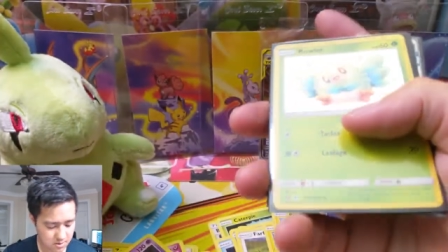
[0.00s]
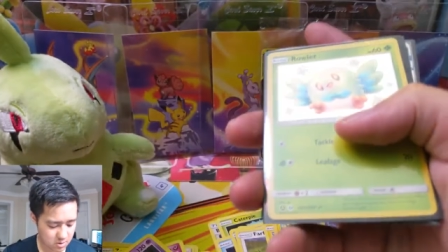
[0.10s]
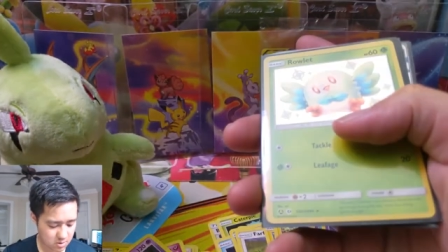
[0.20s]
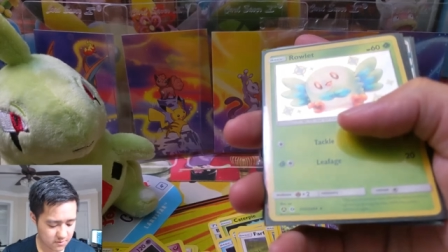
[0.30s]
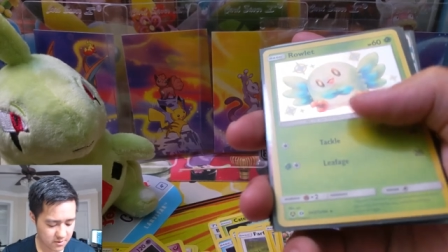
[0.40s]

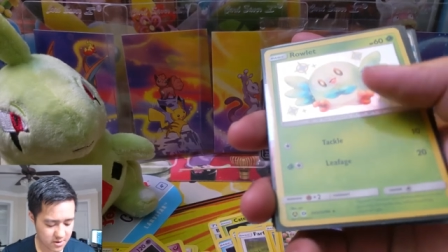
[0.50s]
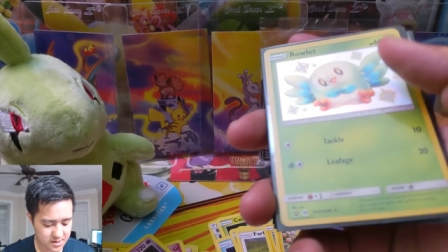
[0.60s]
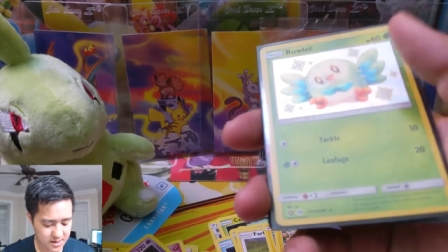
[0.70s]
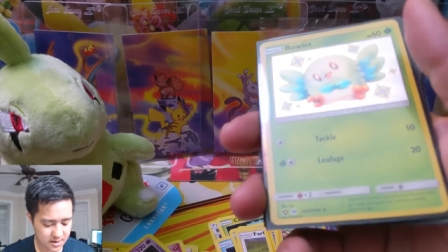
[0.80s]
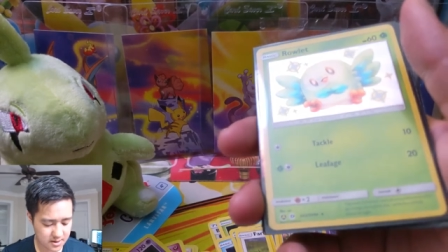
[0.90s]
Those are very
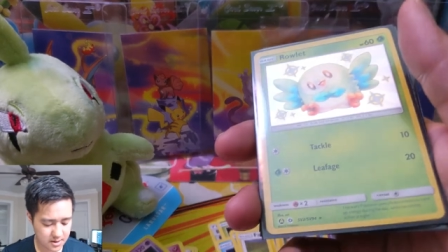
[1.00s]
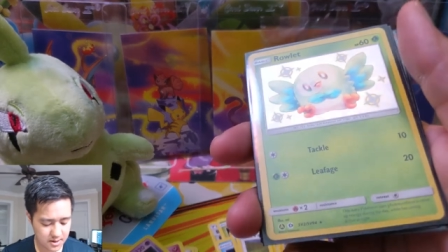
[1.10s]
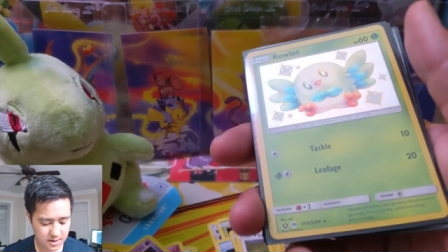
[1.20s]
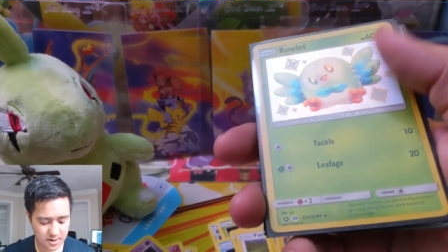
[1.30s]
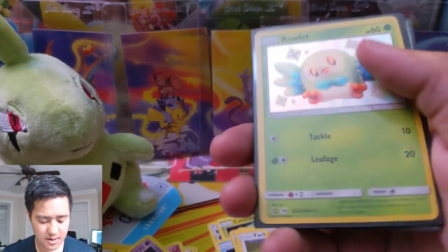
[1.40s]
solid.
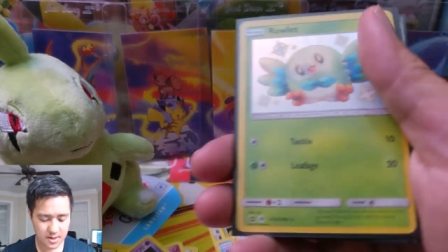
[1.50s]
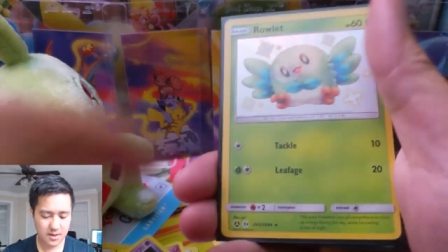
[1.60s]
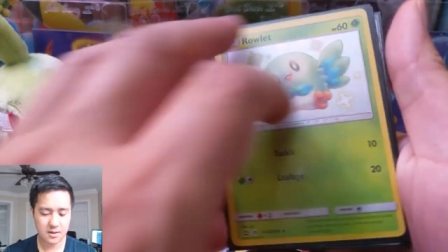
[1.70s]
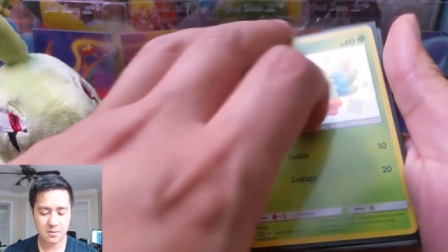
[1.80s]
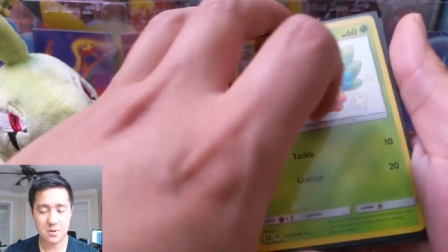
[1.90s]
I
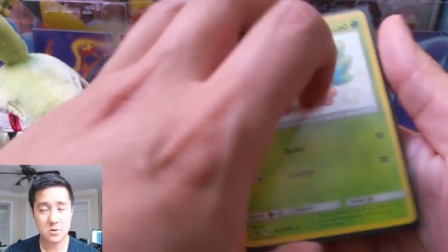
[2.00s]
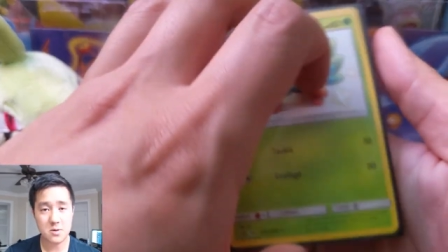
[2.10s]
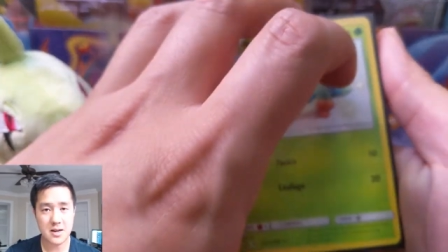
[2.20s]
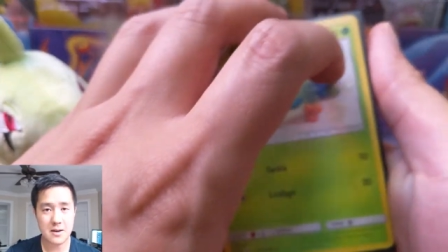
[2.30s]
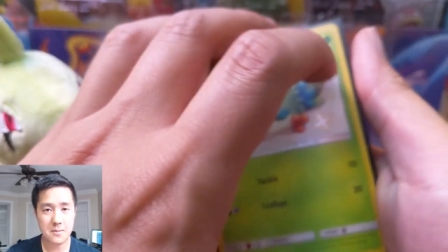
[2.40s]
think
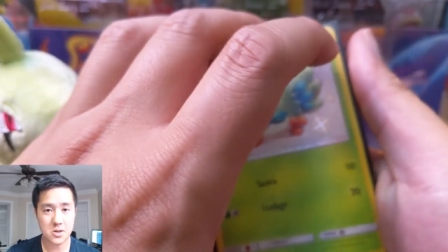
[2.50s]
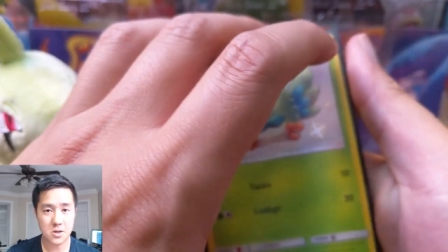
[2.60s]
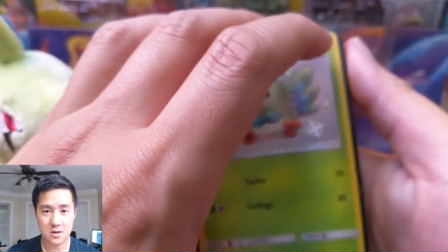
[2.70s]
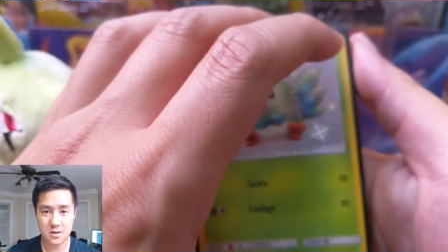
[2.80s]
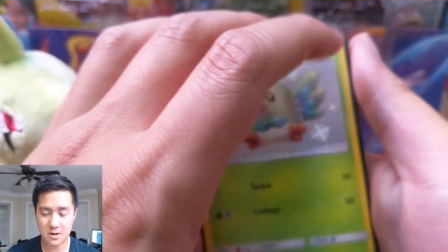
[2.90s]
between him and
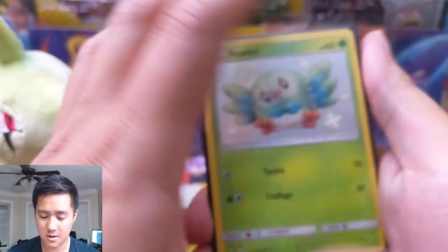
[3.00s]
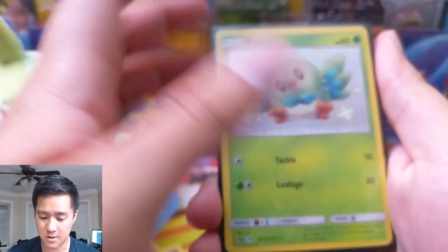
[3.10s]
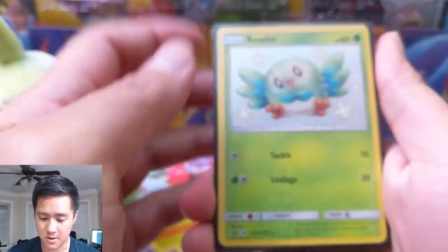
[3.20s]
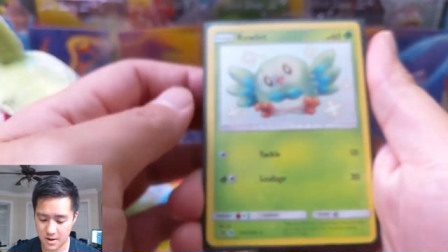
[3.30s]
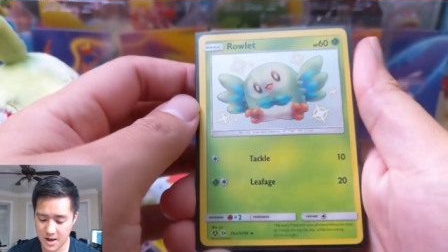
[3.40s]
Charizard are the,